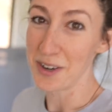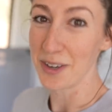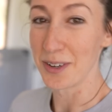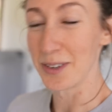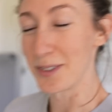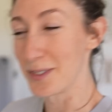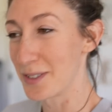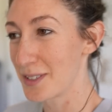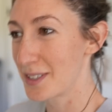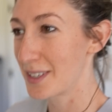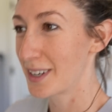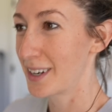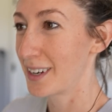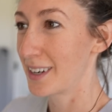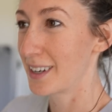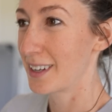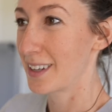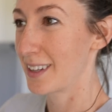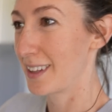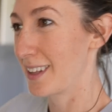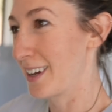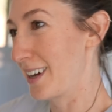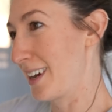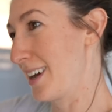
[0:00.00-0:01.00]
news,
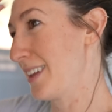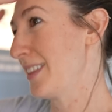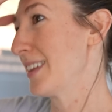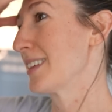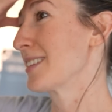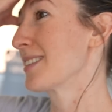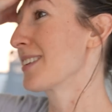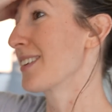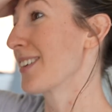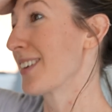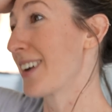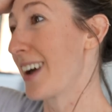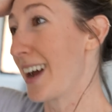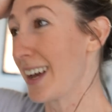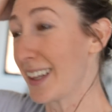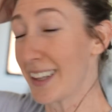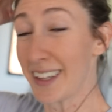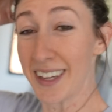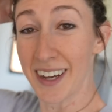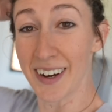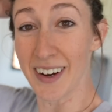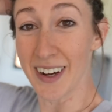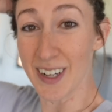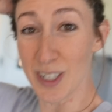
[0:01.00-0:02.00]
uh, this little guy,
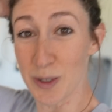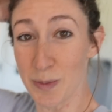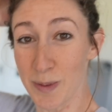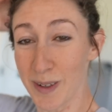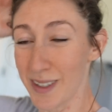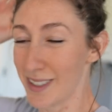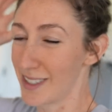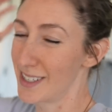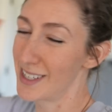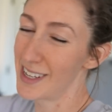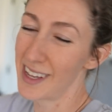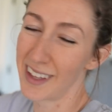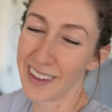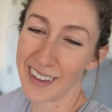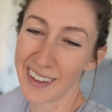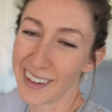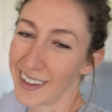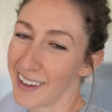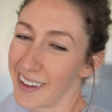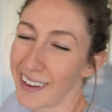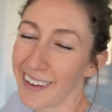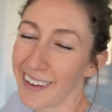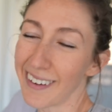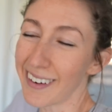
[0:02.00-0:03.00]
Leo, has been
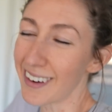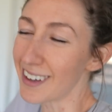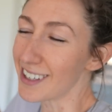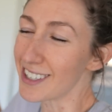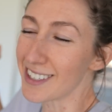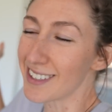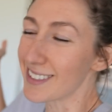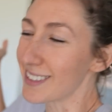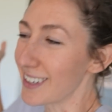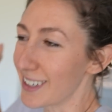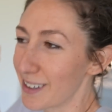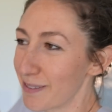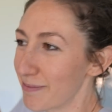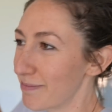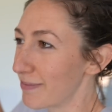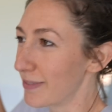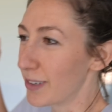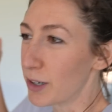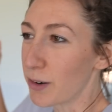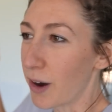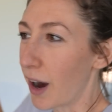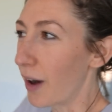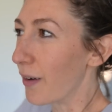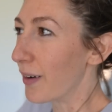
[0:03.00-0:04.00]
teething or just like
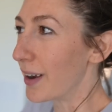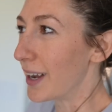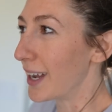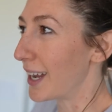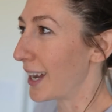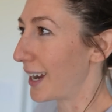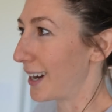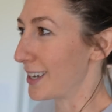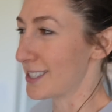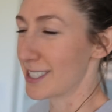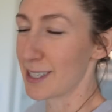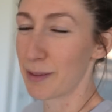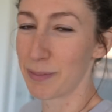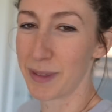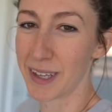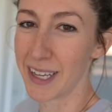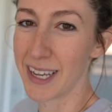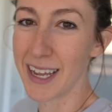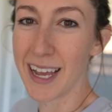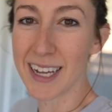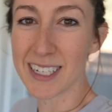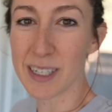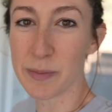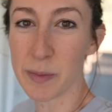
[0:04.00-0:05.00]
growing or something.
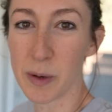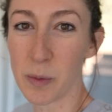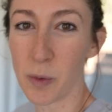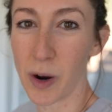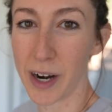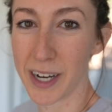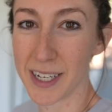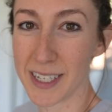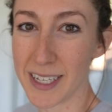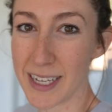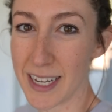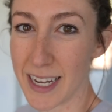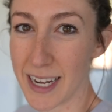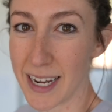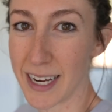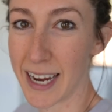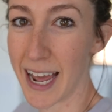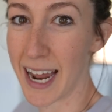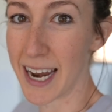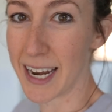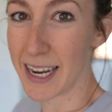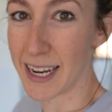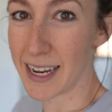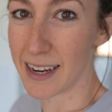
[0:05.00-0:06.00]
He hasn't been wanting to eat
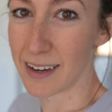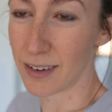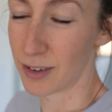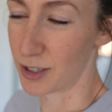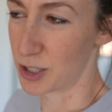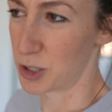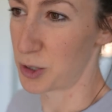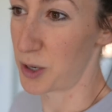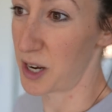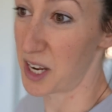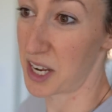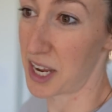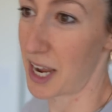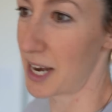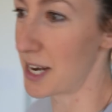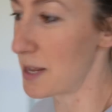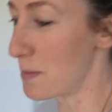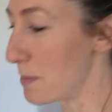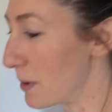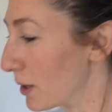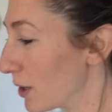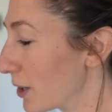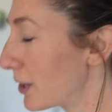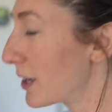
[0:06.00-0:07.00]
any or drink any
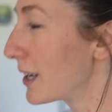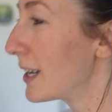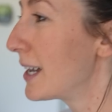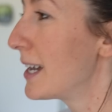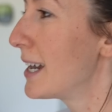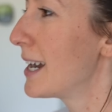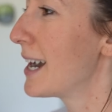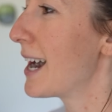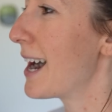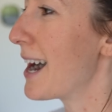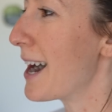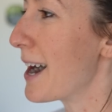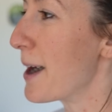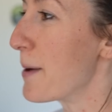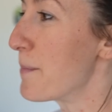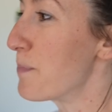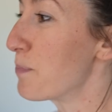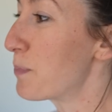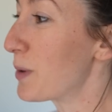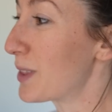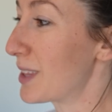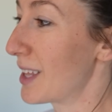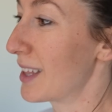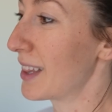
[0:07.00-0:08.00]
milk. Um,
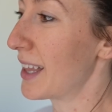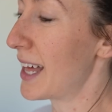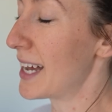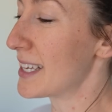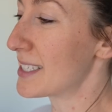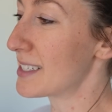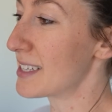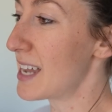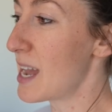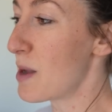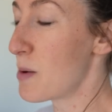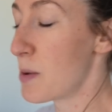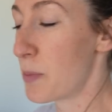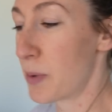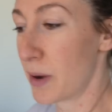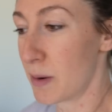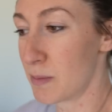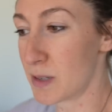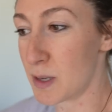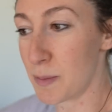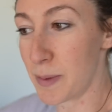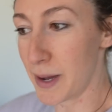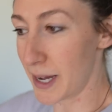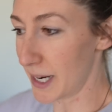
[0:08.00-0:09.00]
but then last night we put
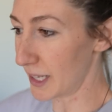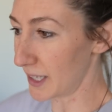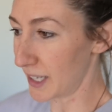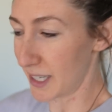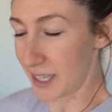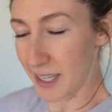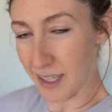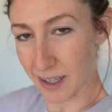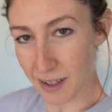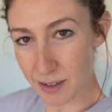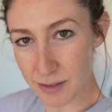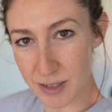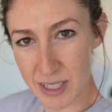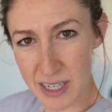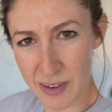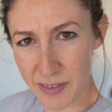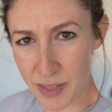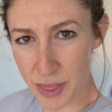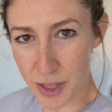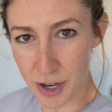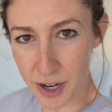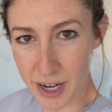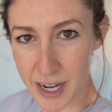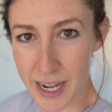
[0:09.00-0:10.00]
him to bed at like, you know,
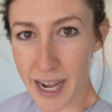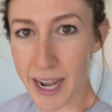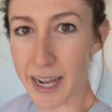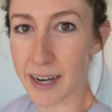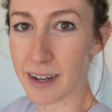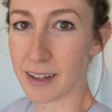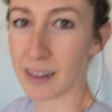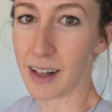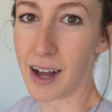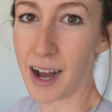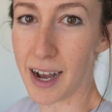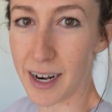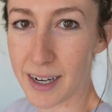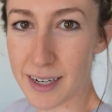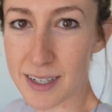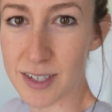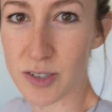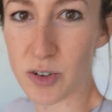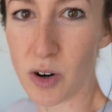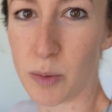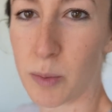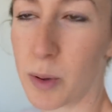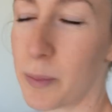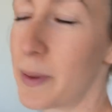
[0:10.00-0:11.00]
7.30, 8 o'clock, his
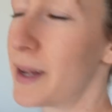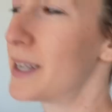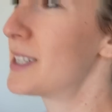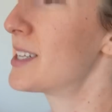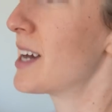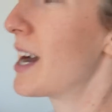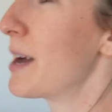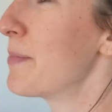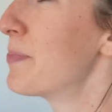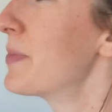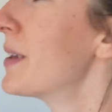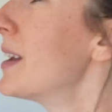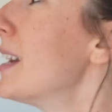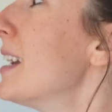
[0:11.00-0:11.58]
normal bedtime.